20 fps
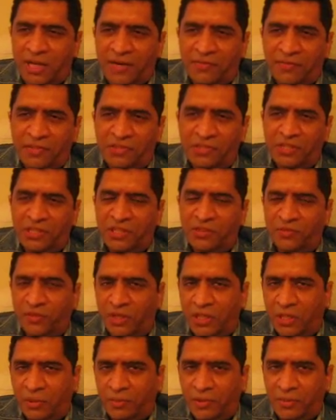after searching for
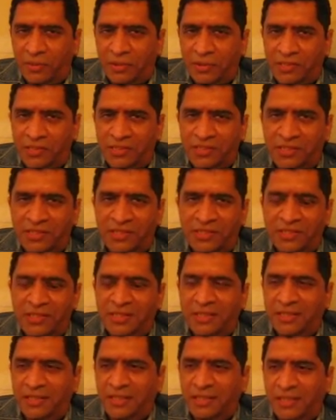a couple of places
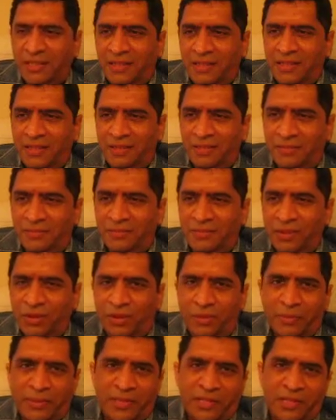
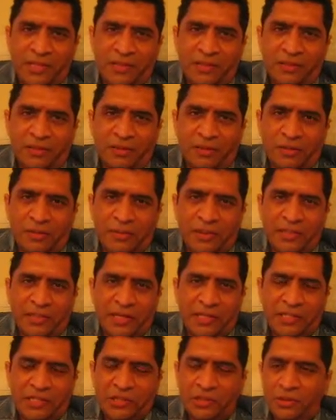on my
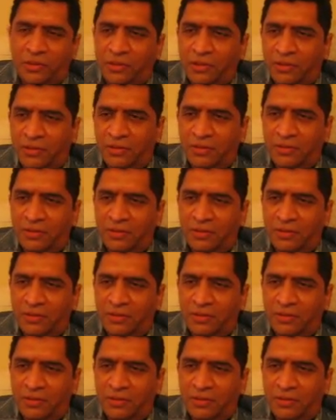right shoulder,